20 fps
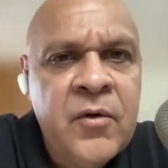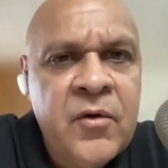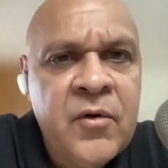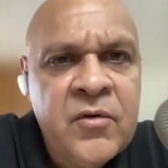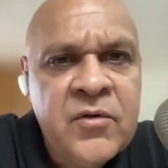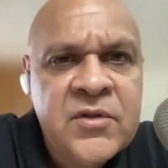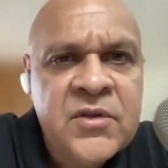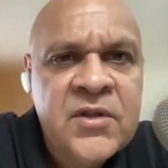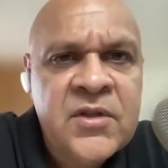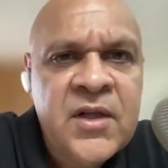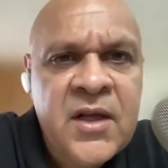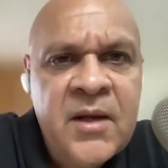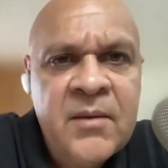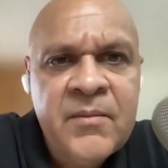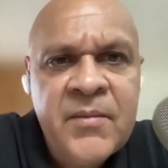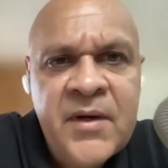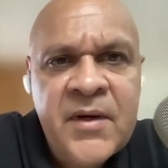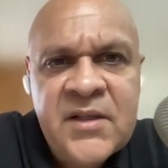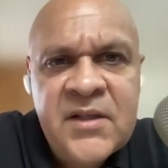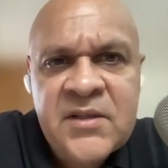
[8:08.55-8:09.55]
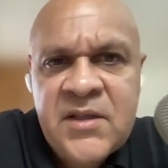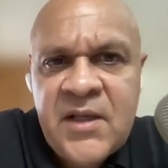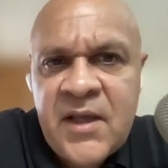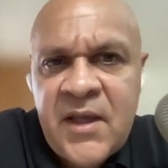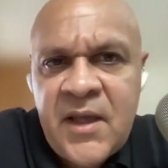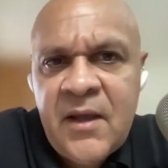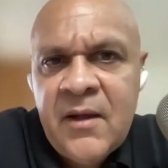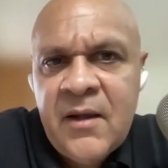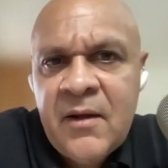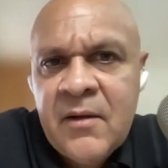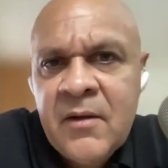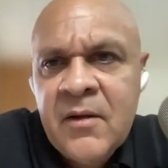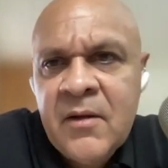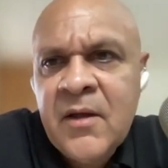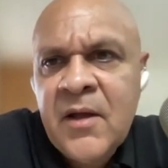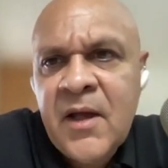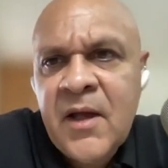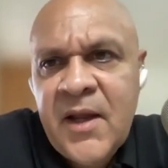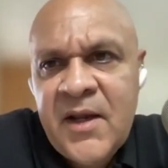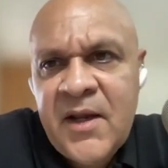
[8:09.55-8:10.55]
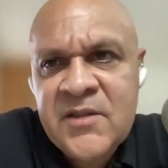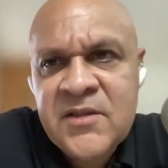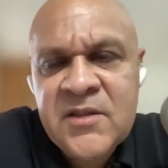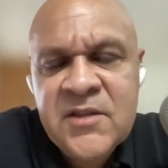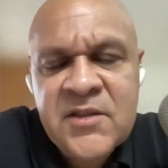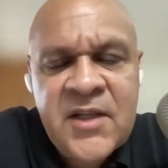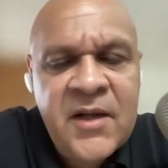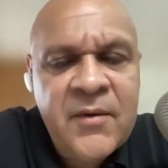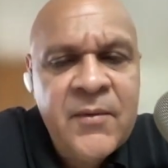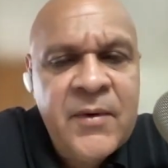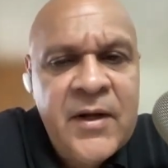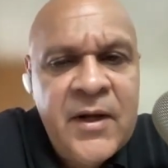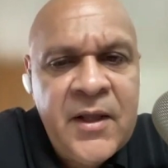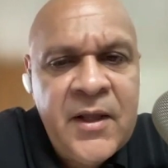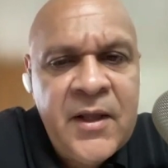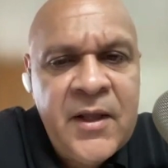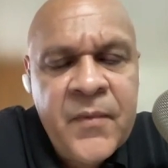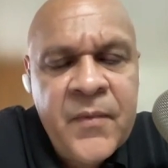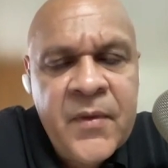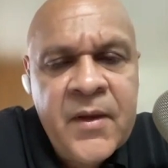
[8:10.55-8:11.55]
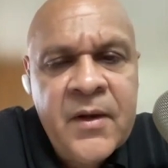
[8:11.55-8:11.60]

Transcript: loans the company is taking against its equity